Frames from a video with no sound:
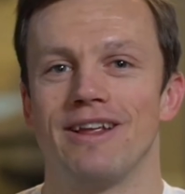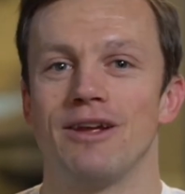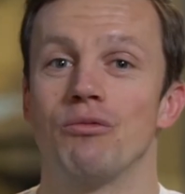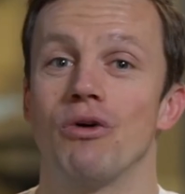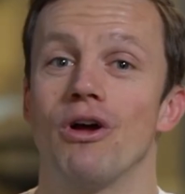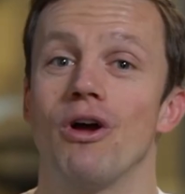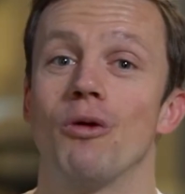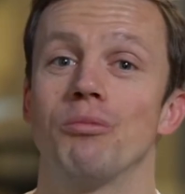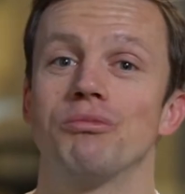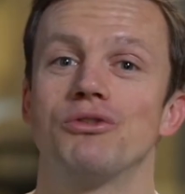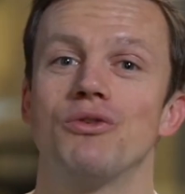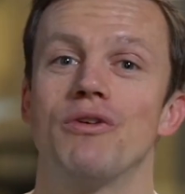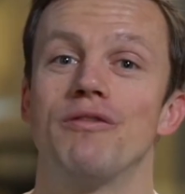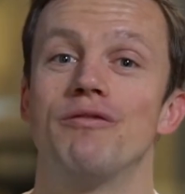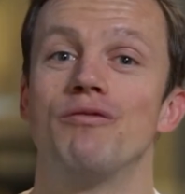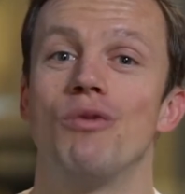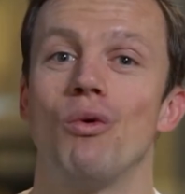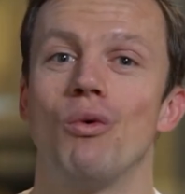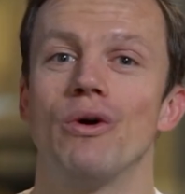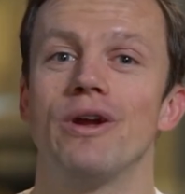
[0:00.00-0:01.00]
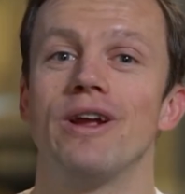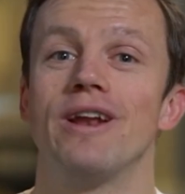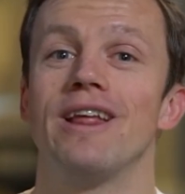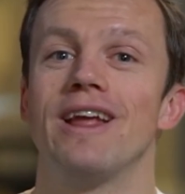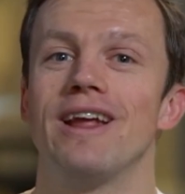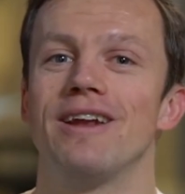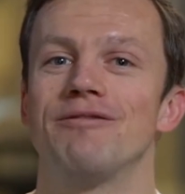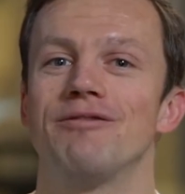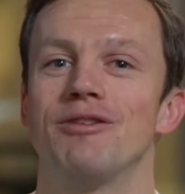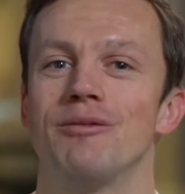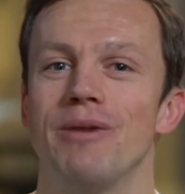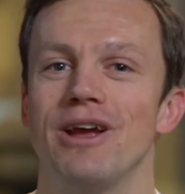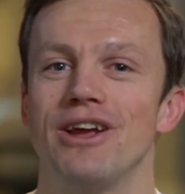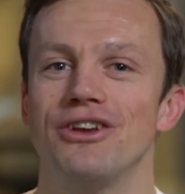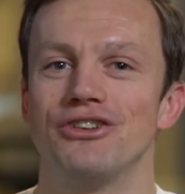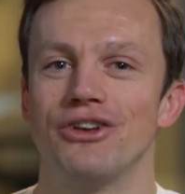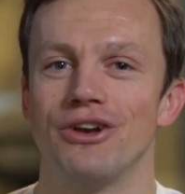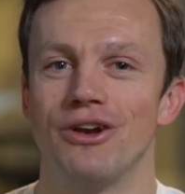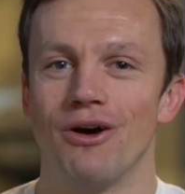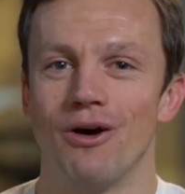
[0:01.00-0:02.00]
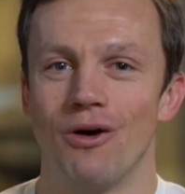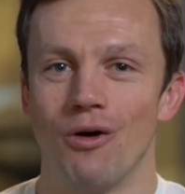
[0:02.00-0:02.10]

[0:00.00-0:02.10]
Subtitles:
it will help to avoid information